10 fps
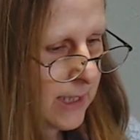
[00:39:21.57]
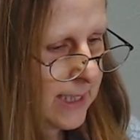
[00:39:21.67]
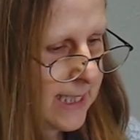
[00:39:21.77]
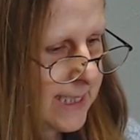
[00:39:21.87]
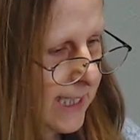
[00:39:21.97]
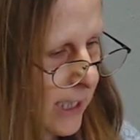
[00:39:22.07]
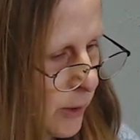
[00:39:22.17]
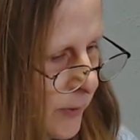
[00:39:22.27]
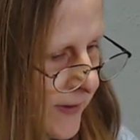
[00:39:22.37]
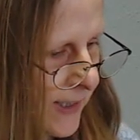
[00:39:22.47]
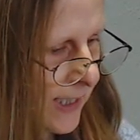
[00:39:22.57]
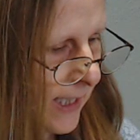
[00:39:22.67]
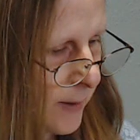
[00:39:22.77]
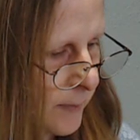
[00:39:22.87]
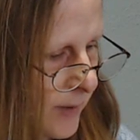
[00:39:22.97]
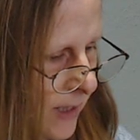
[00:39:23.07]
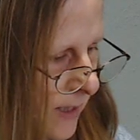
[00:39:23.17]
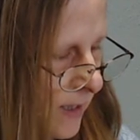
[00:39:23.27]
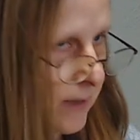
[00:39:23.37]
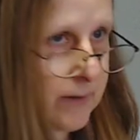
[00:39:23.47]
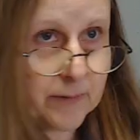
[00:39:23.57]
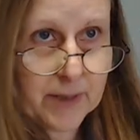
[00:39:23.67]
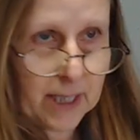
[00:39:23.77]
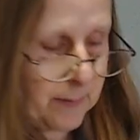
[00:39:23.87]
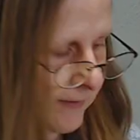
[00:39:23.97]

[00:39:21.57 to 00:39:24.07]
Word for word: He's there with the um, uh, died by